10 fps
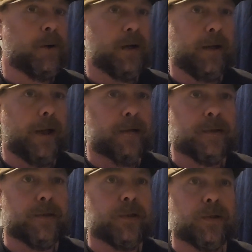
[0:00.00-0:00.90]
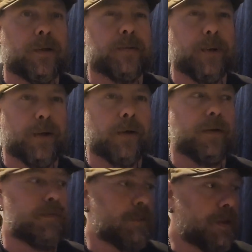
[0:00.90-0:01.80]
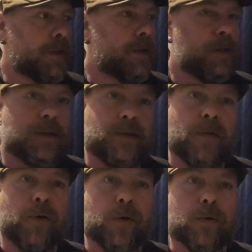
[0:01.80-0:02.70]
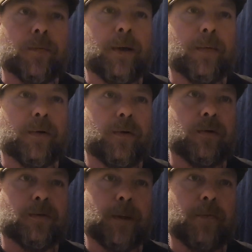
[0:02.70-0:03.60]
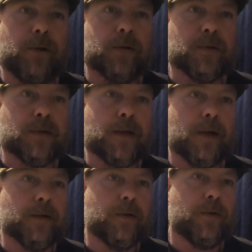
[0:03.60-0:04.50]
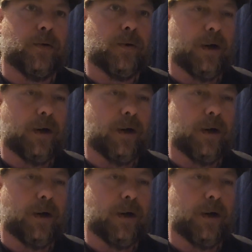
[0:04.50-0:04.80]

podcasts. It's just, it's been difficult to be able to do as many videos as I'd like to do.